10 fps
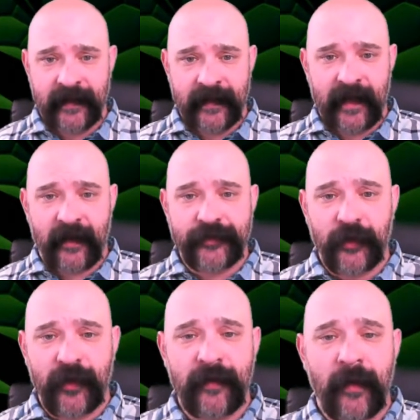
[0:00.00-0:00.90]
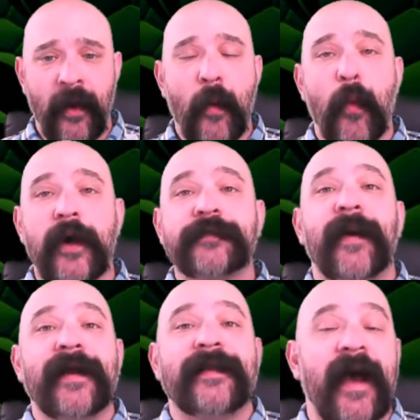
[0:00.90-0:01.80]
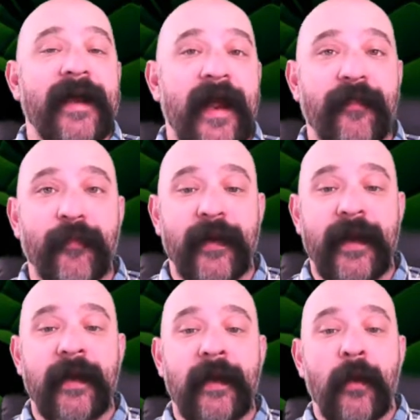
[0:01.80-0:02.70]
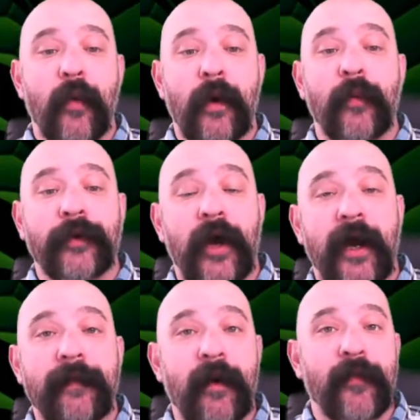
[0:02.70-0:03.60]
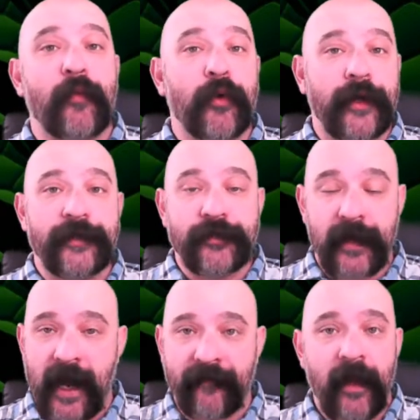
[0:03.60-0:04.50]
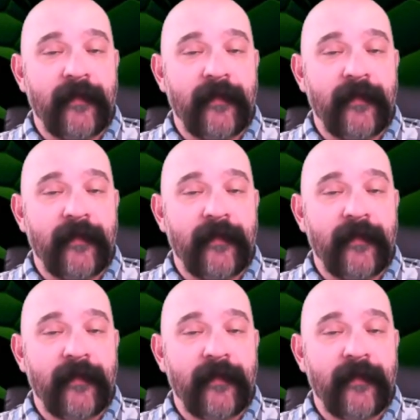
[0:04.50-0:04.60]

Now, Jordan was my tight end three when we're talking about the rookie draft,